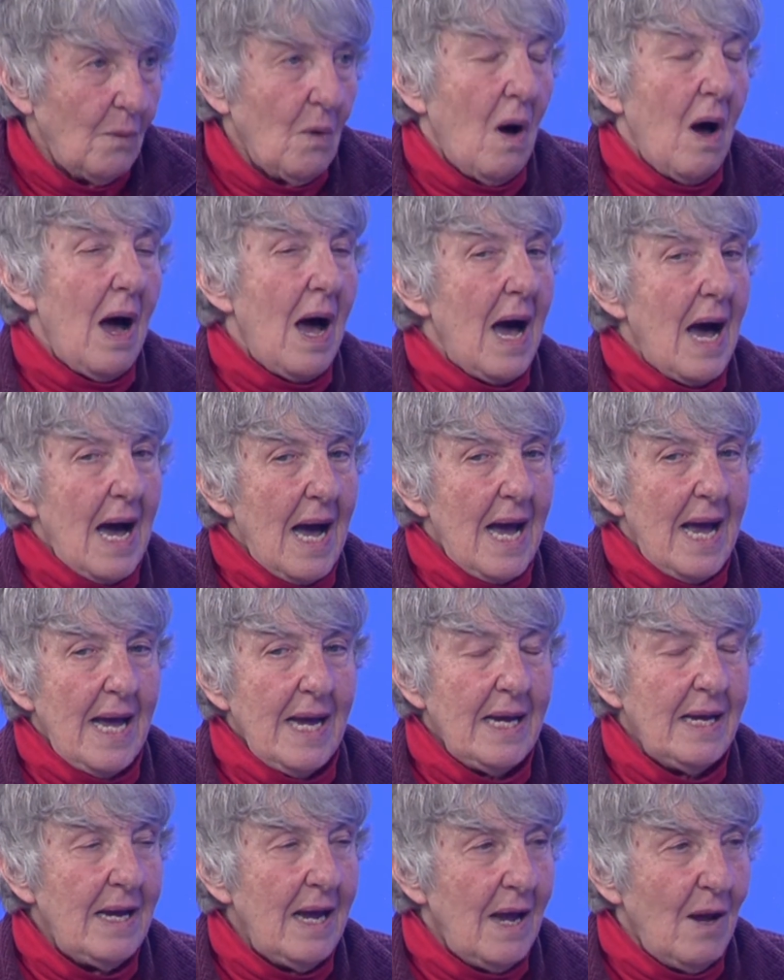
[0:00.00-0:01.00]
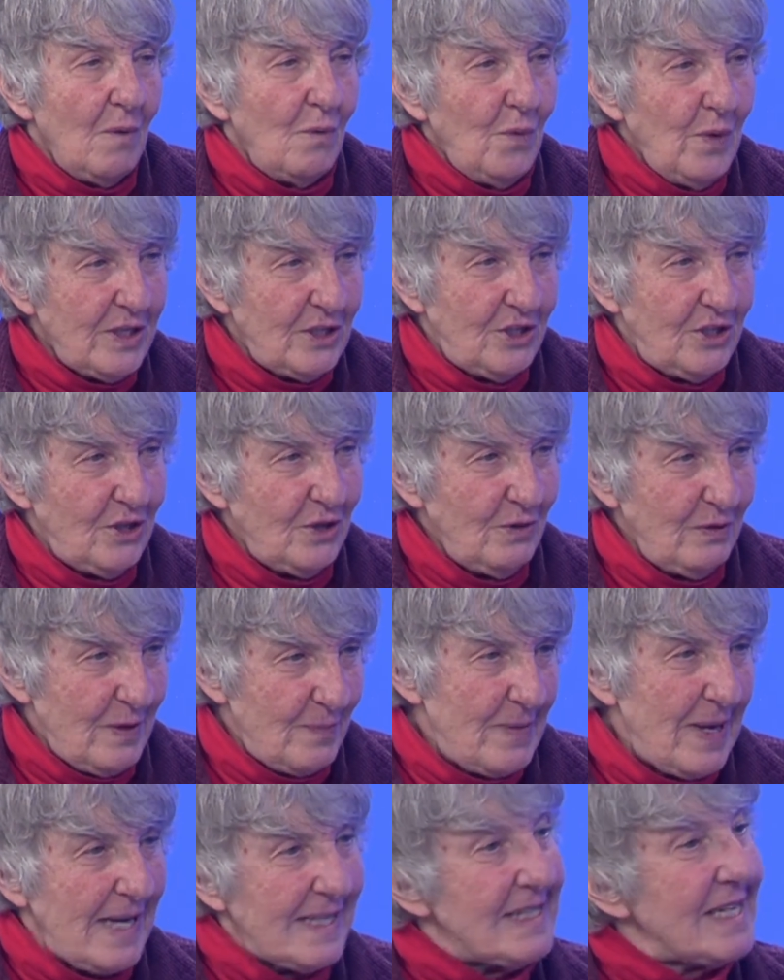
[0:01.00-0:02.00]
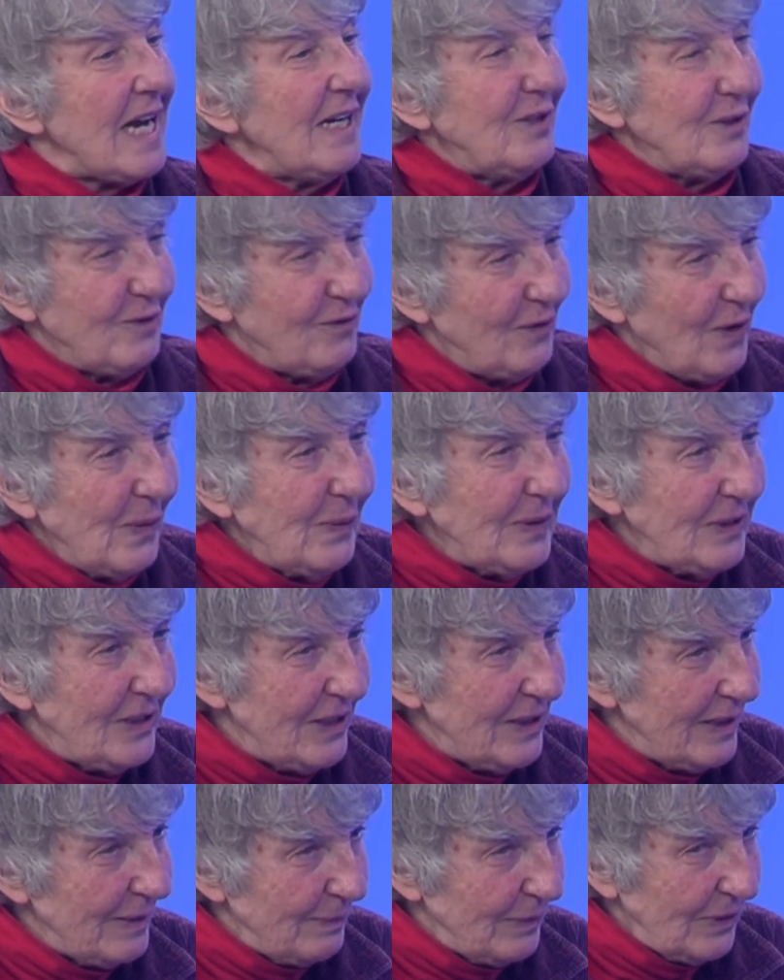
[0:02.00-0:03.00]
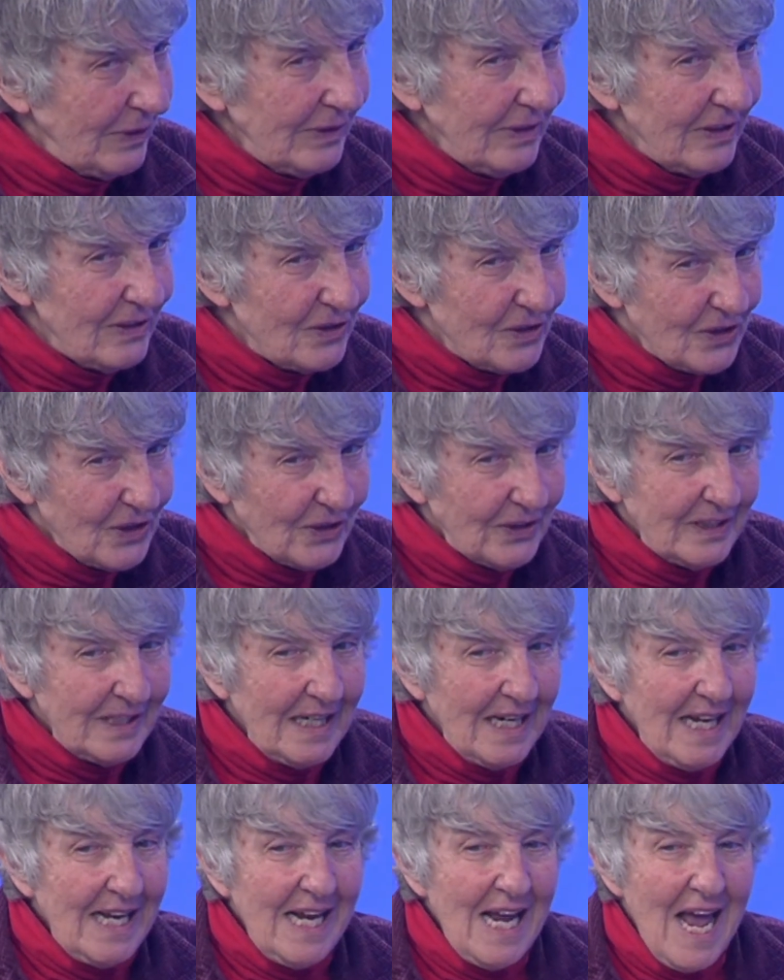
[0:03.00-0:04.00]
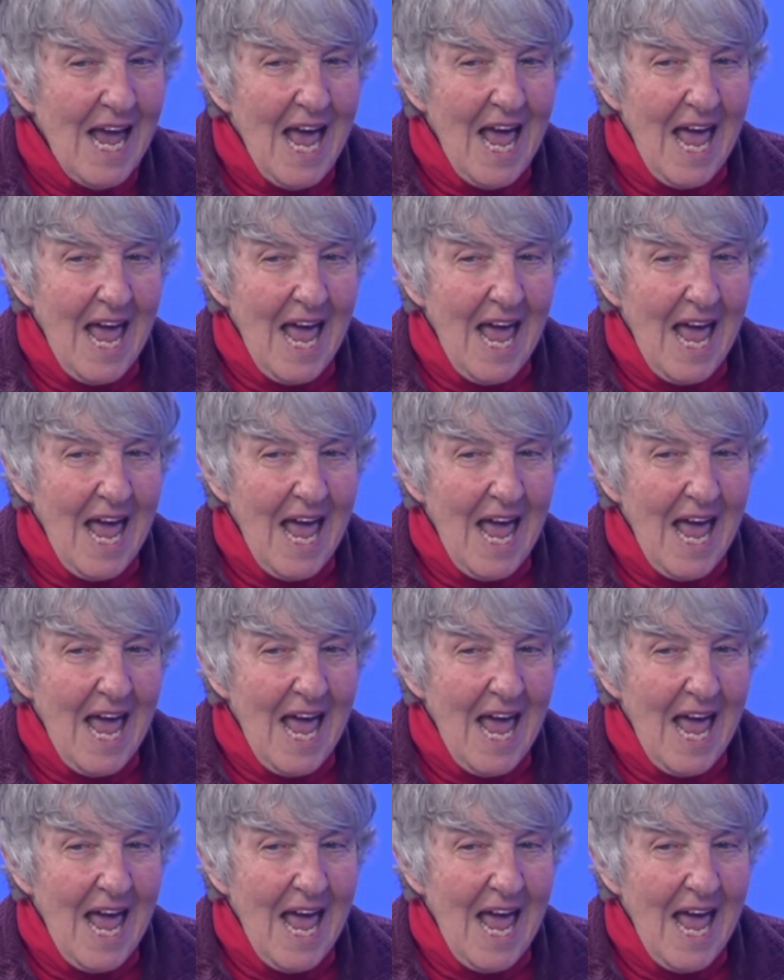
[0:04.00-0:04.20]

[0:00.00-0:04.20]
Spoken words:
Well, I wish you the best. I look forward to the book, certainly.